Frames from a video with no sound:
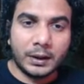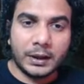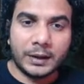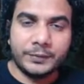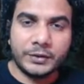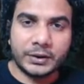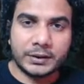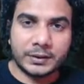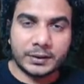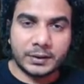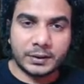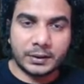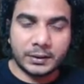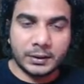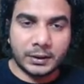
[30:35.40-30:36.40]
I'm just
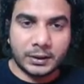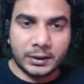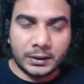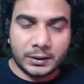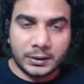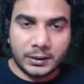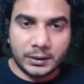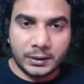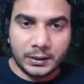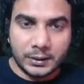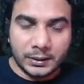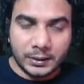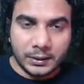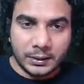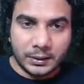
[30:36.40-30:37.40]
uh,
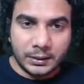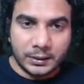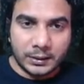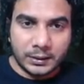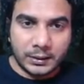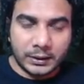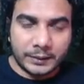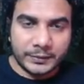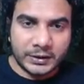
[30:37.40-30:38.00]
I'm